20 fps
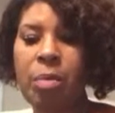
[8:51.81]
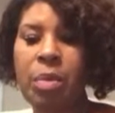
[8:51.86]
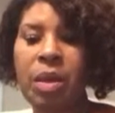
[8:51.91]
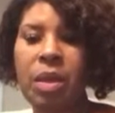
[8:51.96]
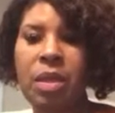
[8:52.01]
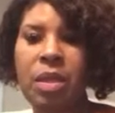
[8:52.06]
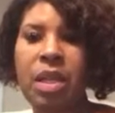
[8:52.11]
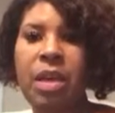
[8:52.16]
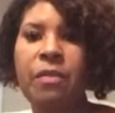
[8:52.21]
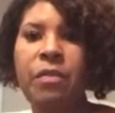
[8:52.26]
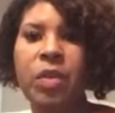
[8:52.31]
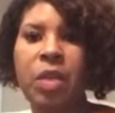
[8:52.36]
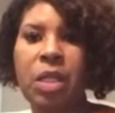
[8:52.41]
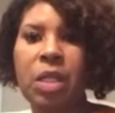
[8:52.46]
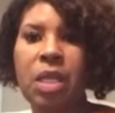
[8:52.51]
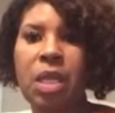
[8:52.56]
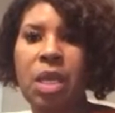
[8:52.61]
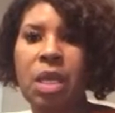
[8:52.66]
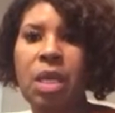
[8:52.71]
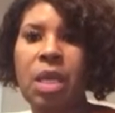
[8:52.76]
but
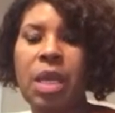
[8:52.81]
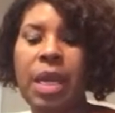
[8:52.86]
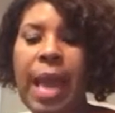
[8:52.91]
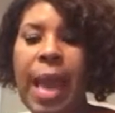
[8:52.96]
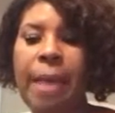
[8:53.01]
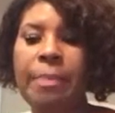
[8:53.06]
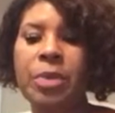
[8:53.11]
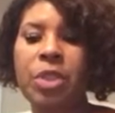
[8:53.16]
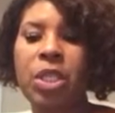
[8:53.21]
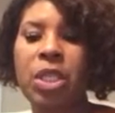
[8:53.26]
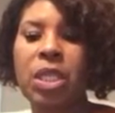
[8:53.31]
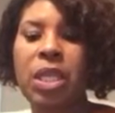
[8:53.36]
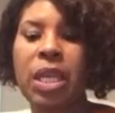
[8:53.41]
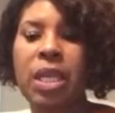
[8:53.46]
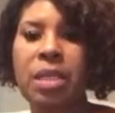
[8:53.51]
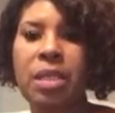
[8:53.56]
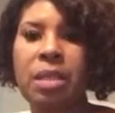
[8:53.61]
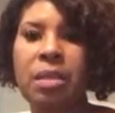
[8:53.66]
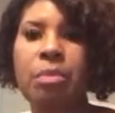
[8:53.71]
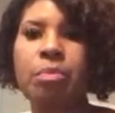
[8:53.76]
definitely a good option
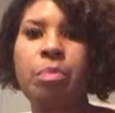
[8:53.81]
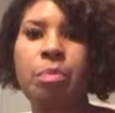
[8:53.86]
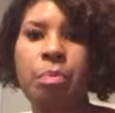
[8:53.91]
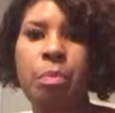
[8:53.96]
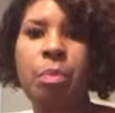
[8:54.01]
and